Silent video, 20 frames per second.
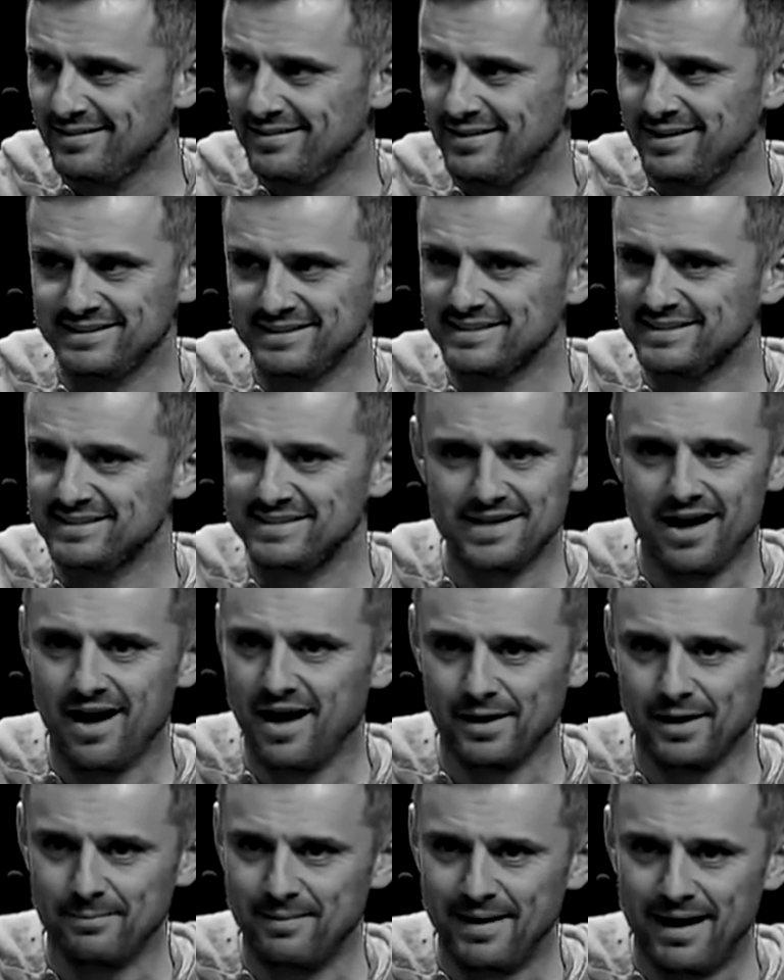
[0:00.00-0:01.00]
This is
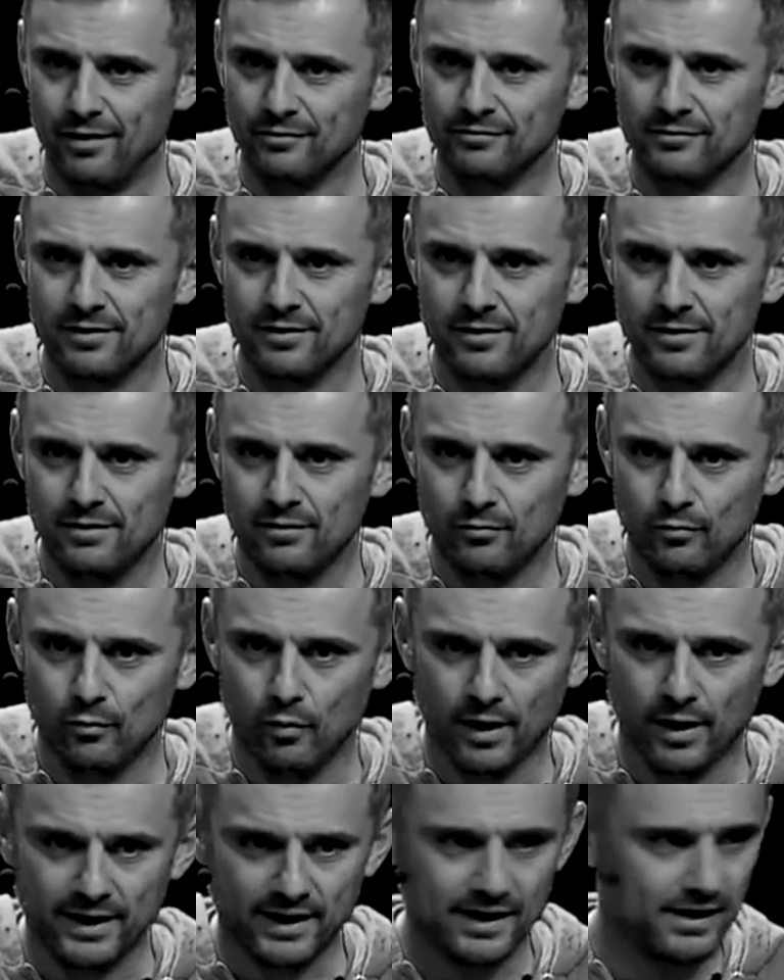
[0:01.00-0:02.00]
not about
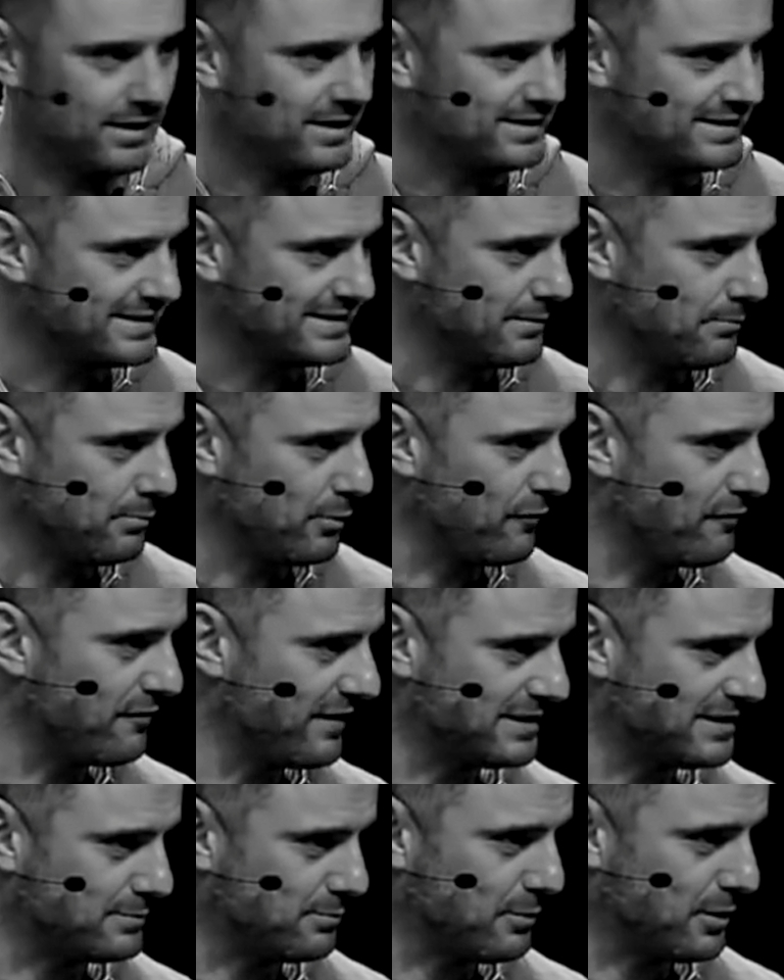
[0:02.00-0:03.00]
running a simple
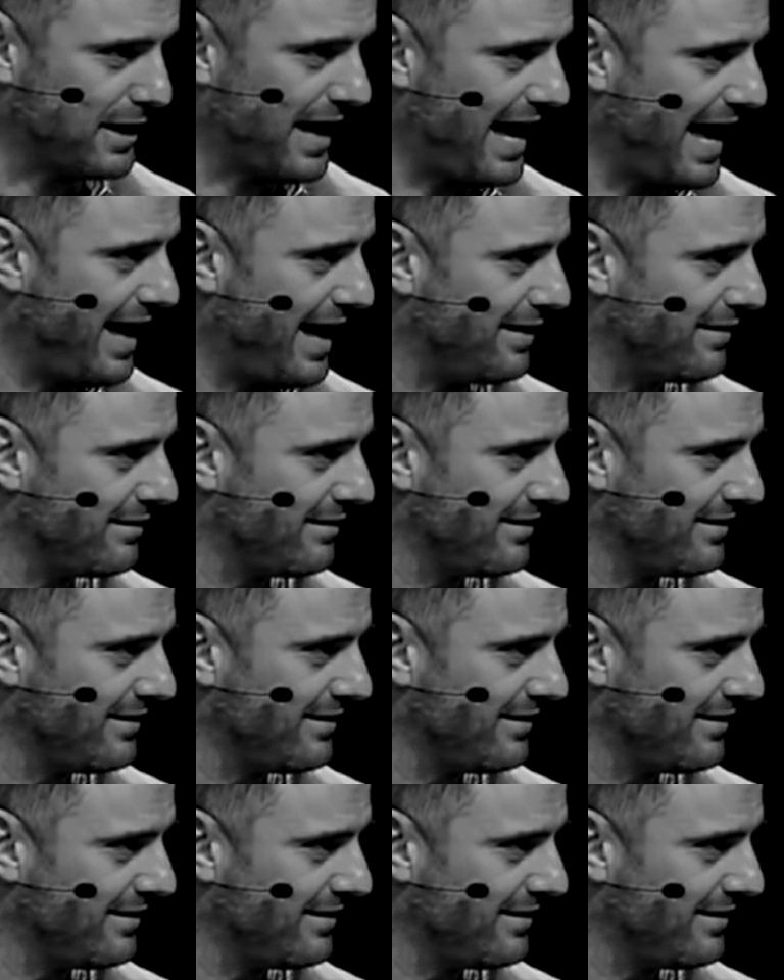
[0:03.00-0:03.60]
Facebook ad.